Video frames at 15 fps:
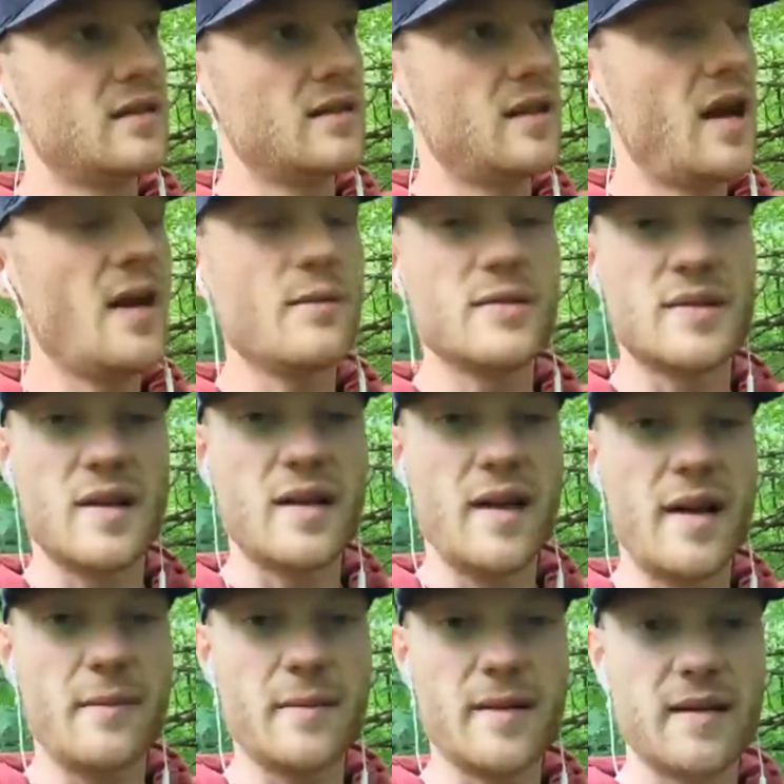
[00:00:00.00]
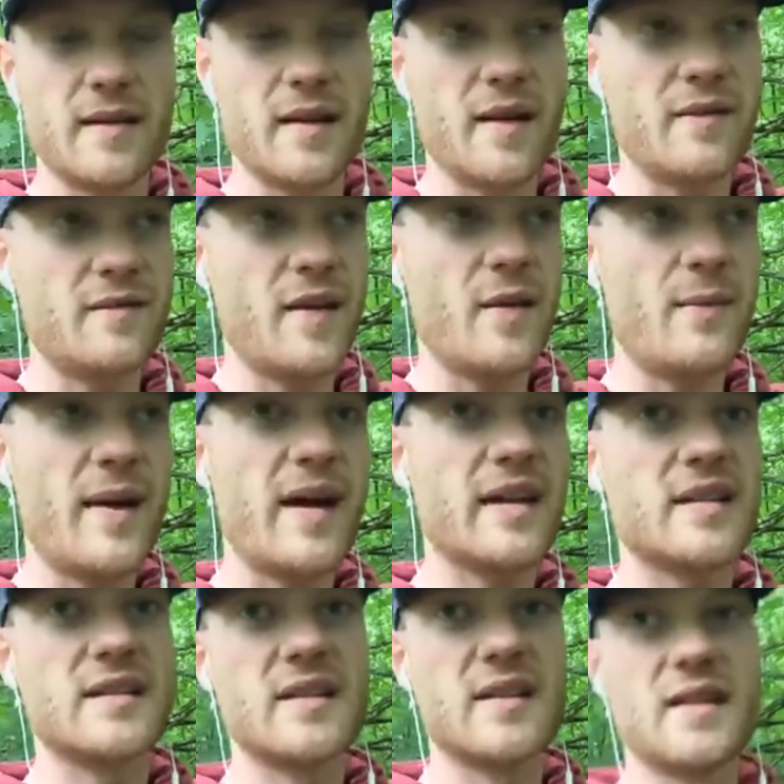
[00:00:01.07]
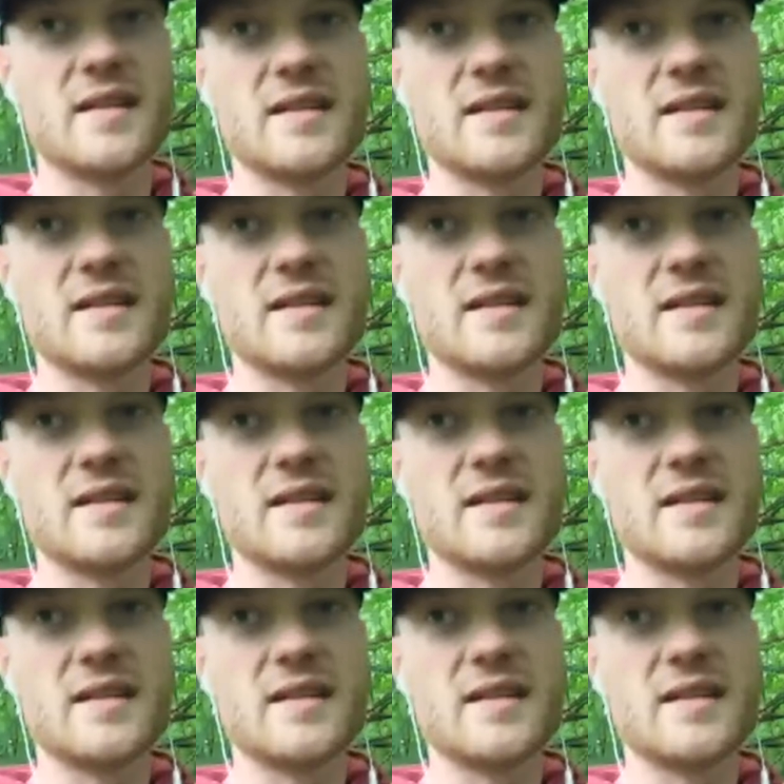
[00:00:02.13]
was not happy. I fell back into this